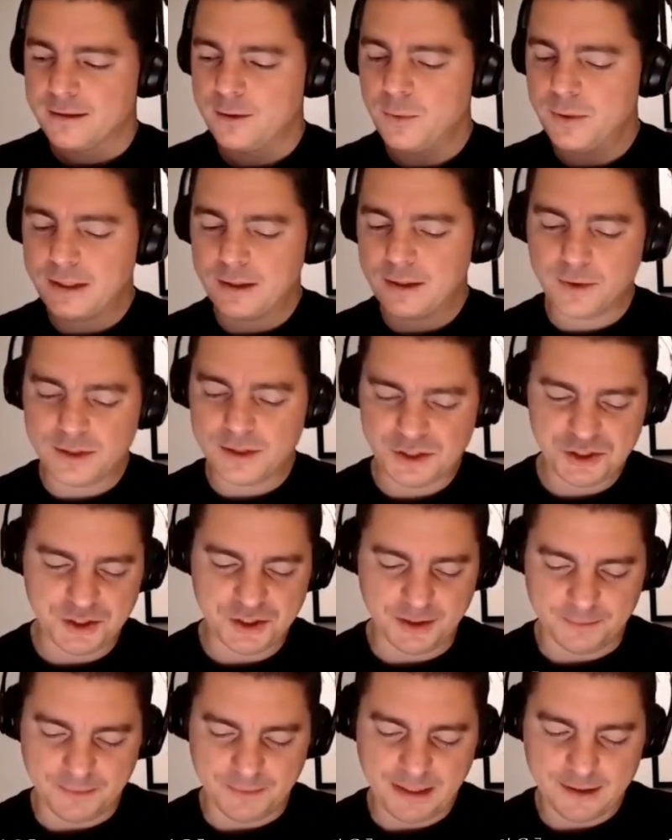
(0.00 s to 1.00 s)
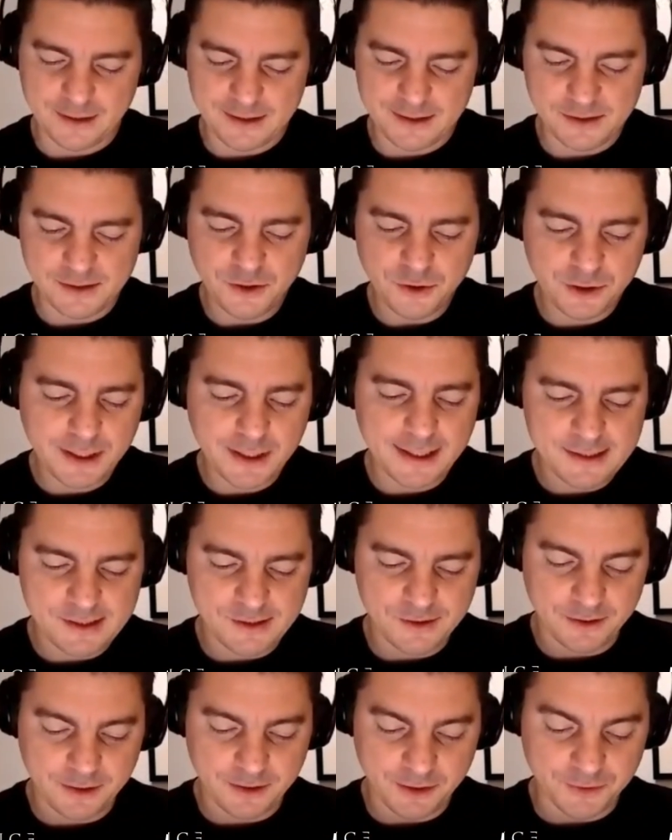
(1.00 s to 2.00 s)
Quick question, because you
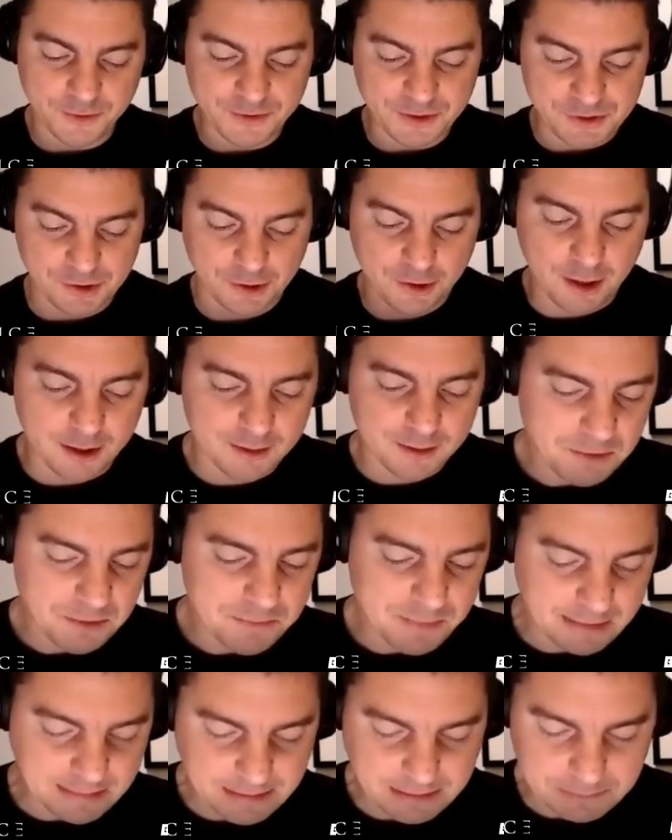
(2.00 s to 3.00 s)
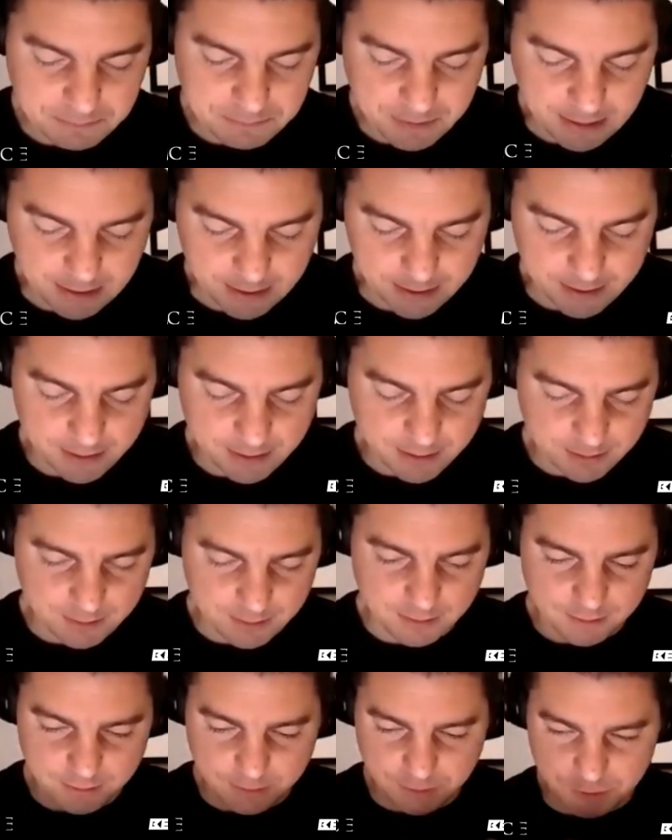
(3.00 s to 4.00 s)
guys are, you know, there's a lot of momentum behind
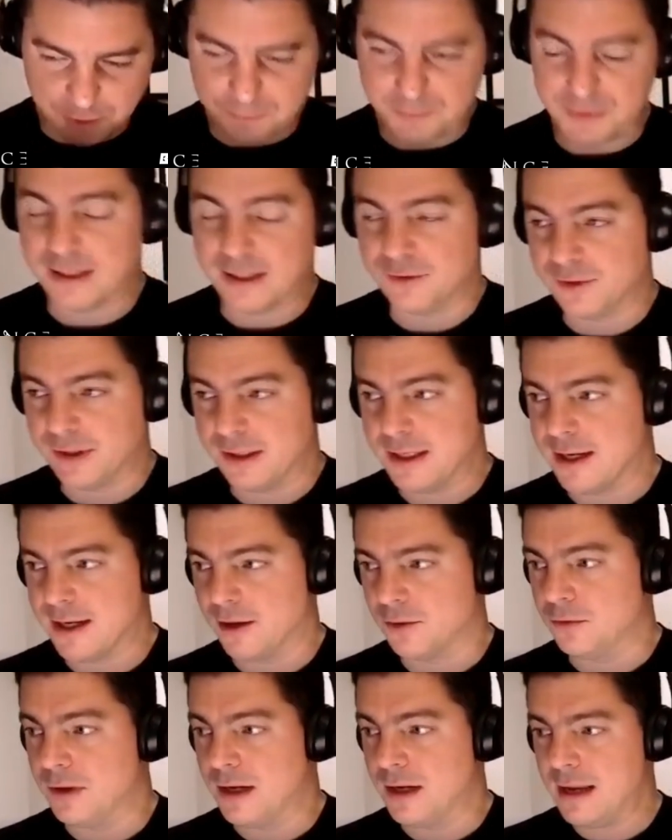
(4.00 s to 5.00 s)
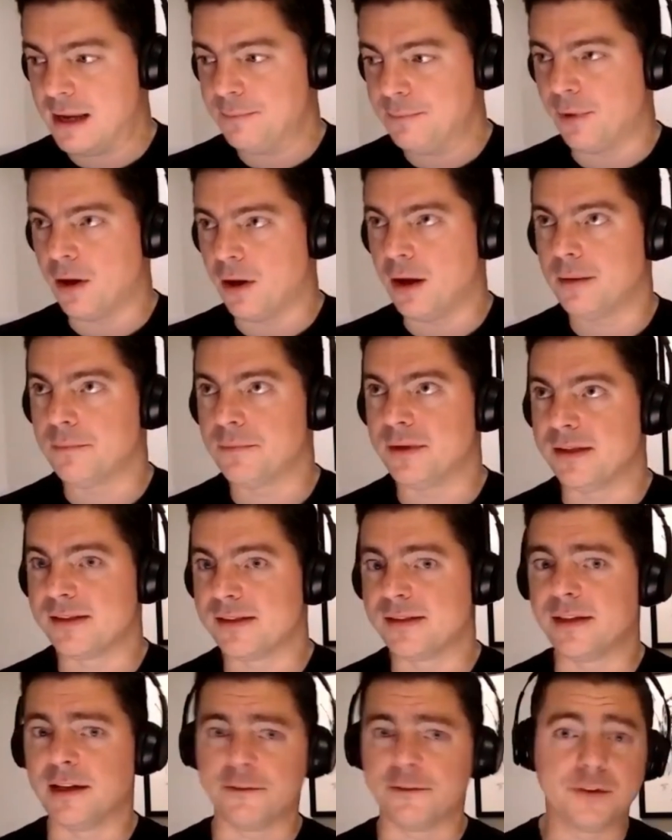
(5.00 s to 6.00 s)
your band right now. Napalm
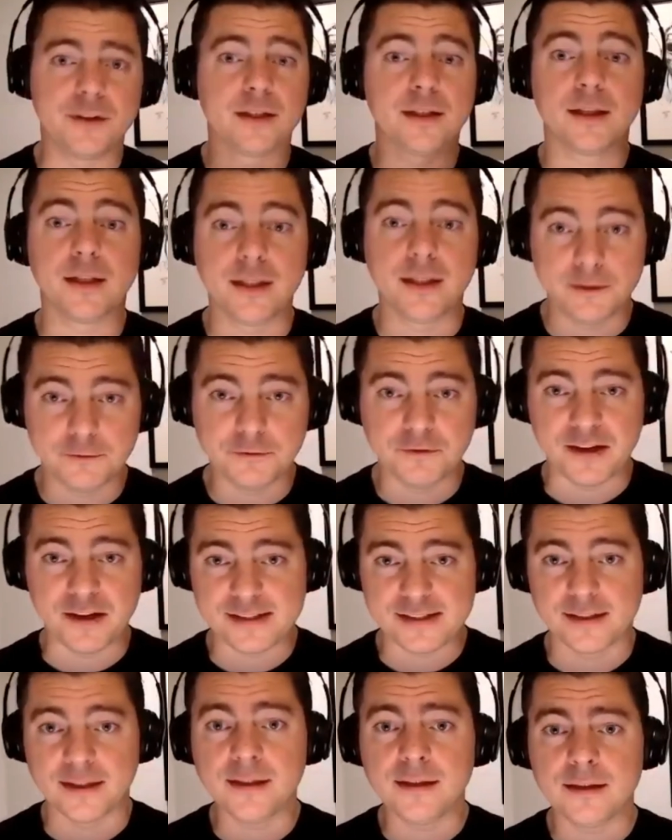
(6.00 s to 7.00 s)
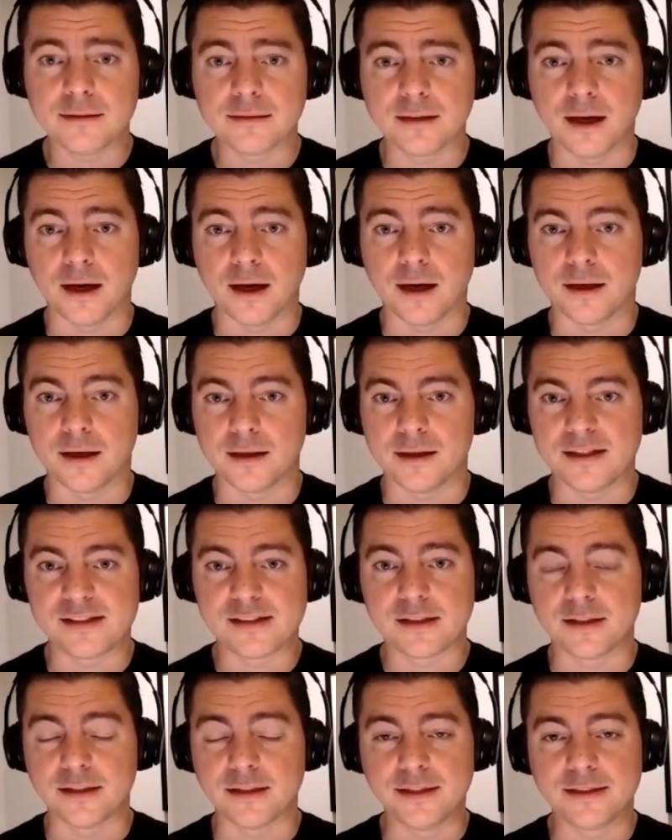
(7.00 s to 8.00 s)
is definitely invested.
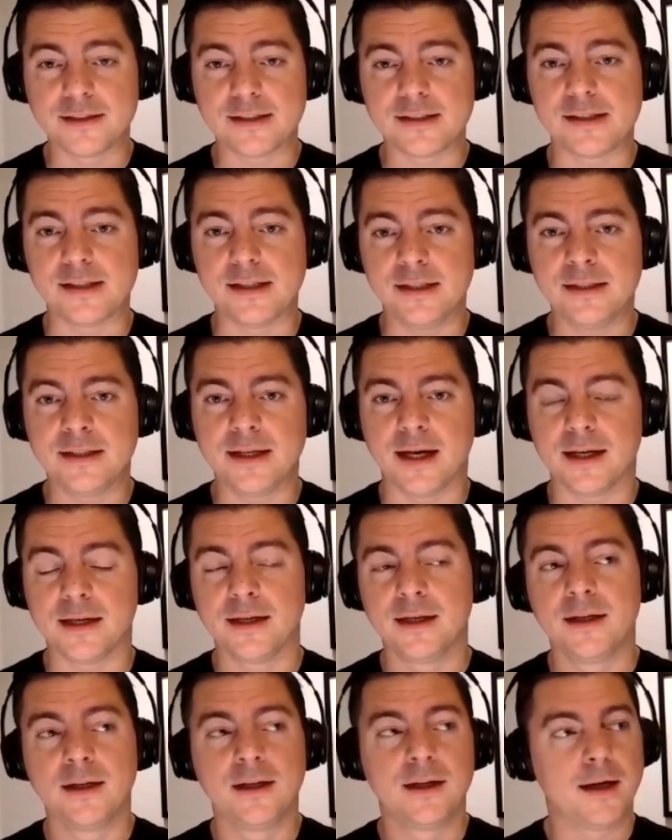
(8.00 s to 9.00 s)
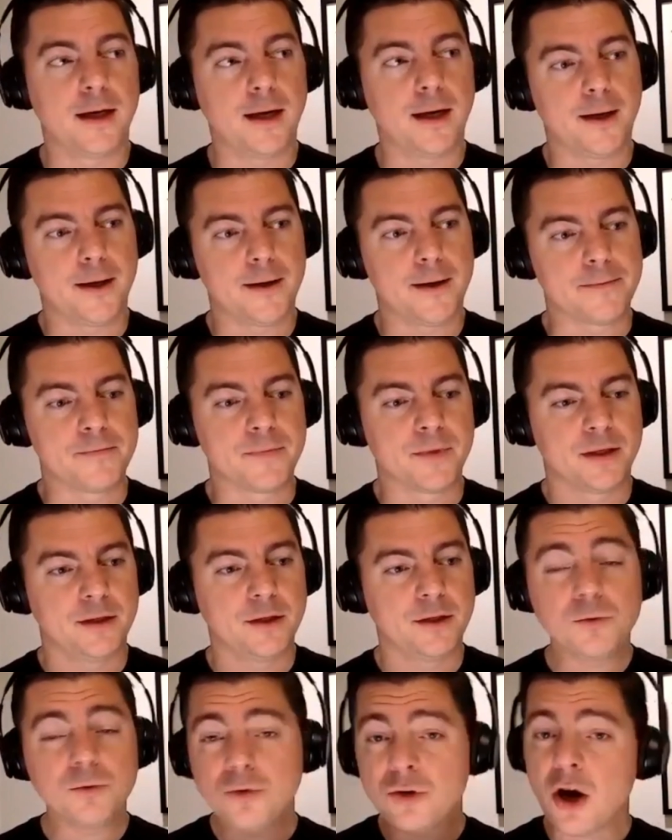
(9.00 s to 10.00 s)
It's clear to see that,
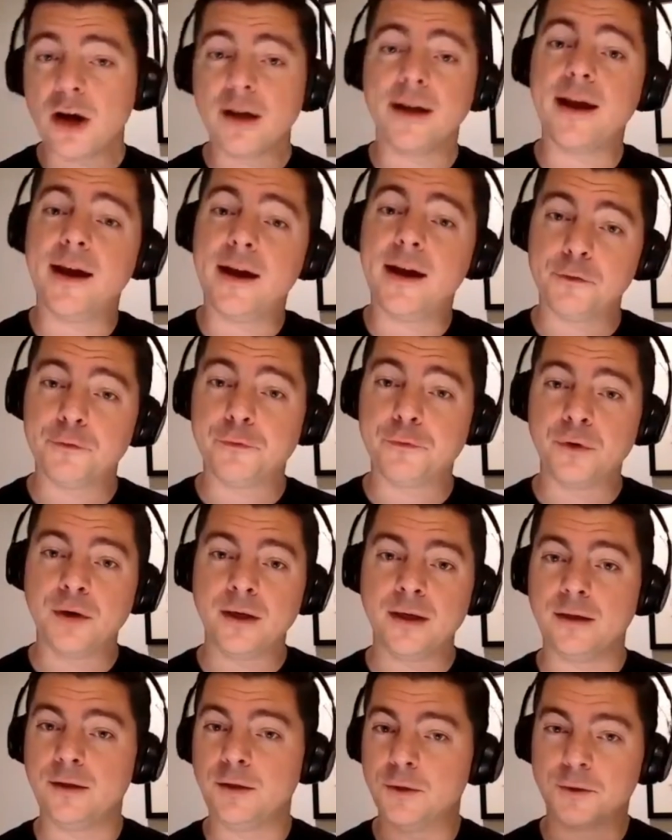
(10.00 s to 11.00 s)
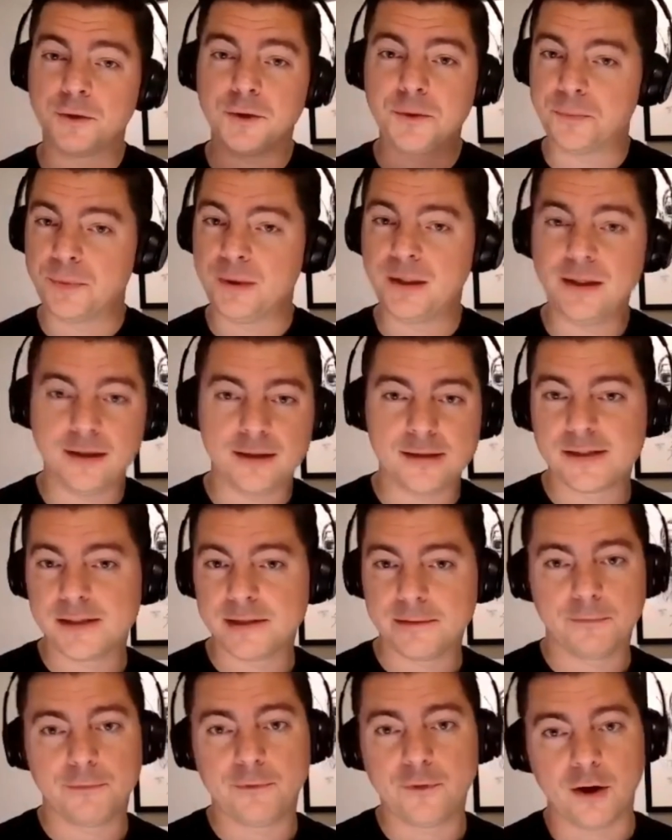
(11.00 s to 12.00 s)
you know, not every European
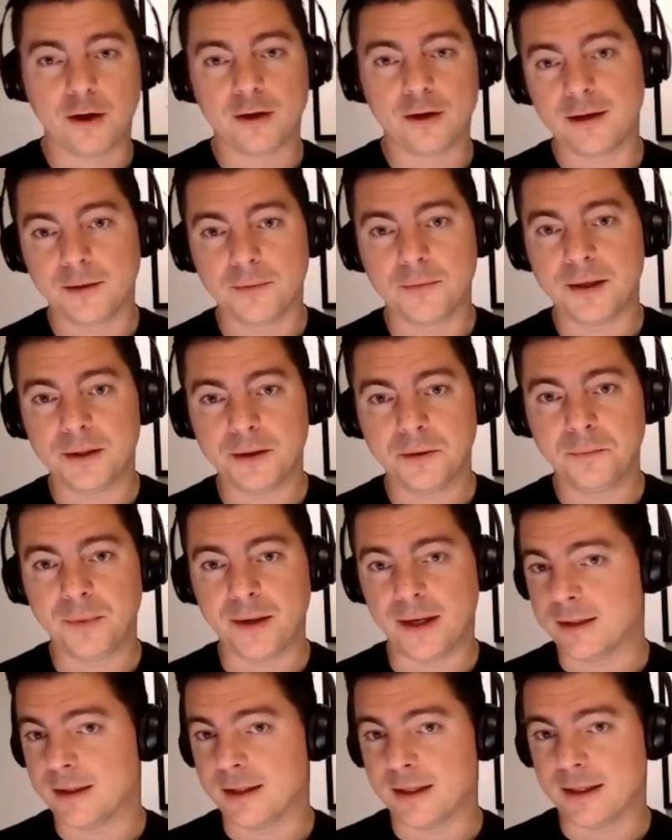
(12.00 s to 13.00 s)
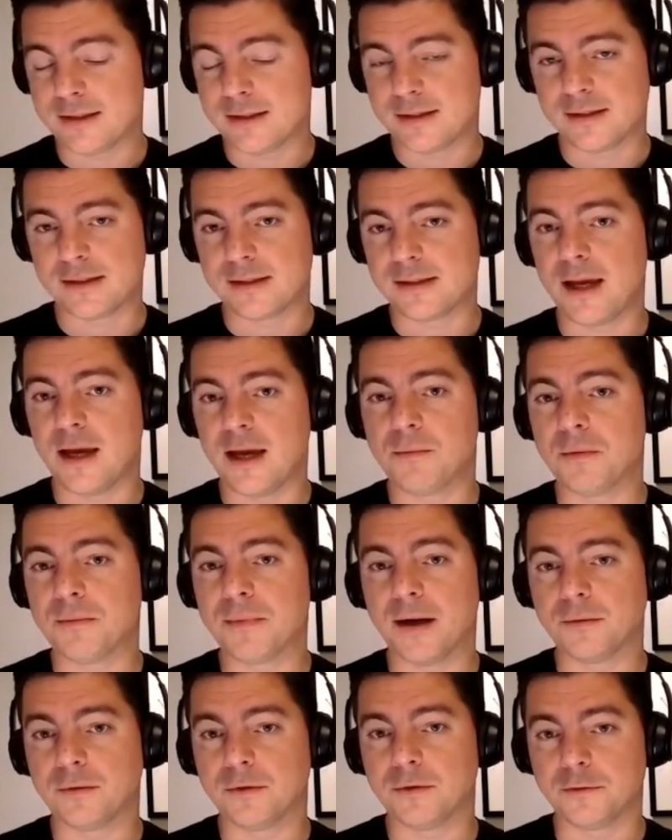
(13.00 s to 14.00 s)
symphonic metal band gets the same
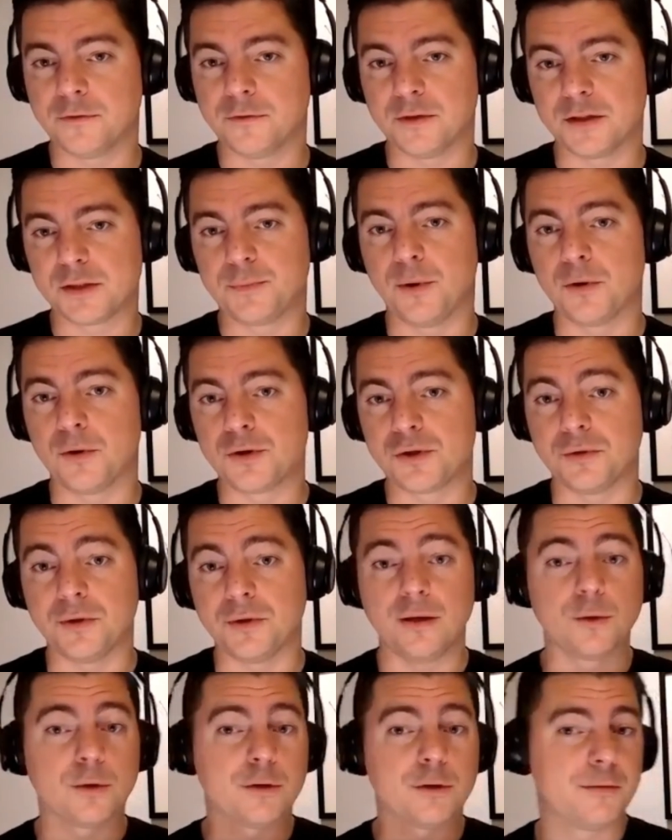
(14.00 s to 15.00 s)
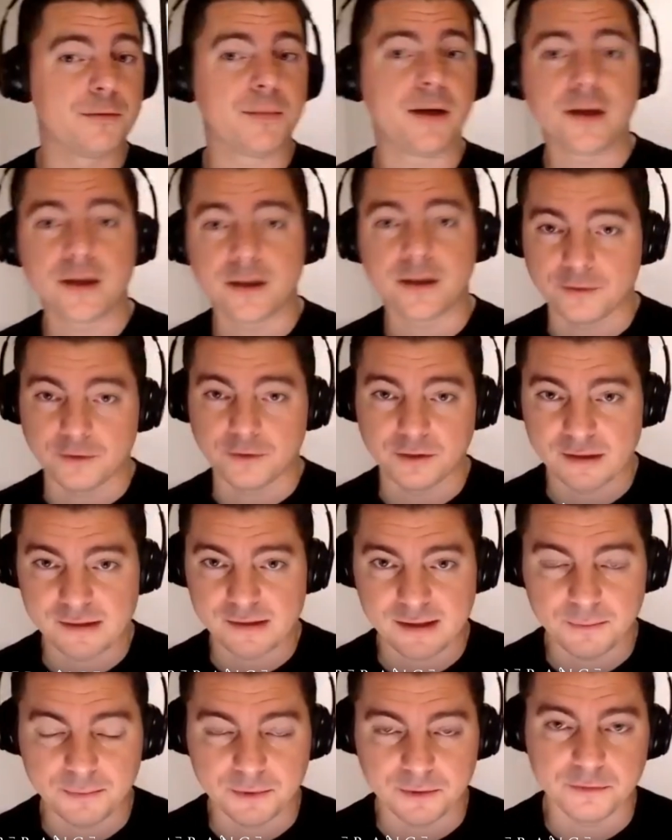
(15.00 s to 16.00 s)
amount of exposure in North America, for
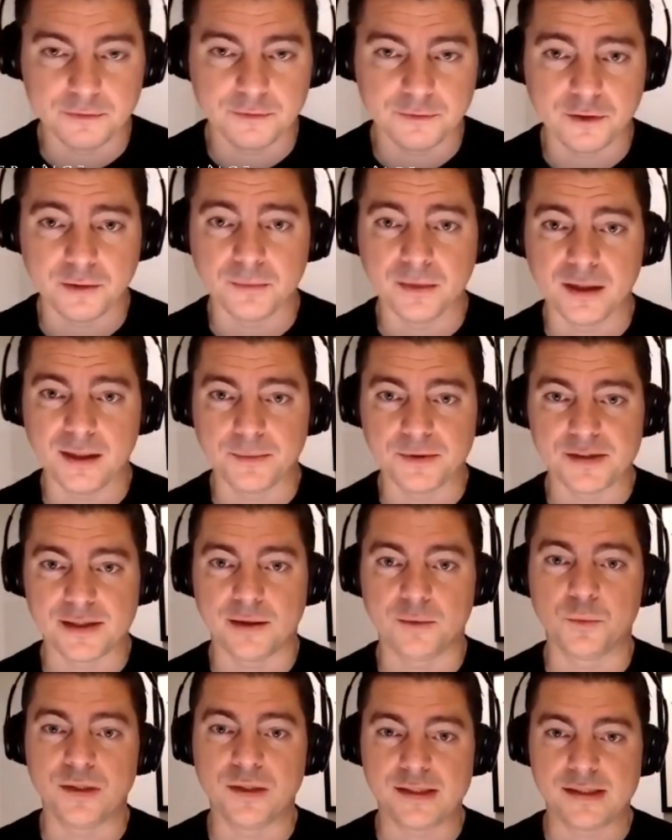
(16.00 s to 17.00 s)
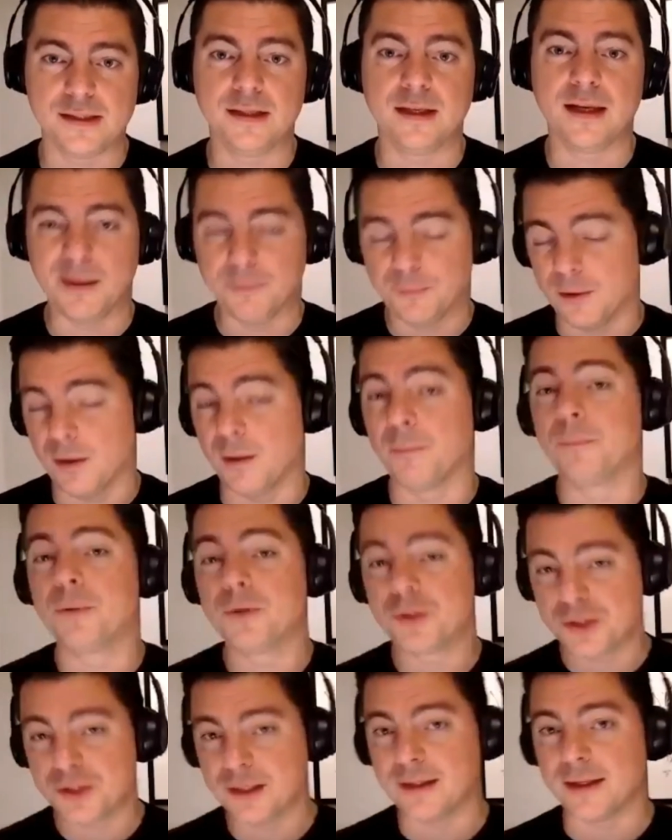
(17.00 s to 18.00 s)
example, from labels. And we see Napalm
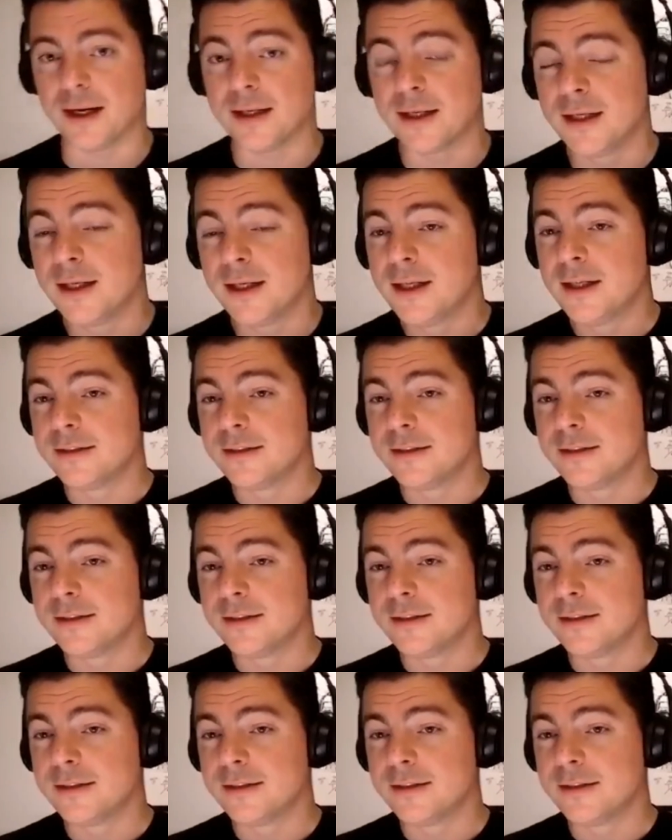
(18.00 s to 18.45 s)
pushing that.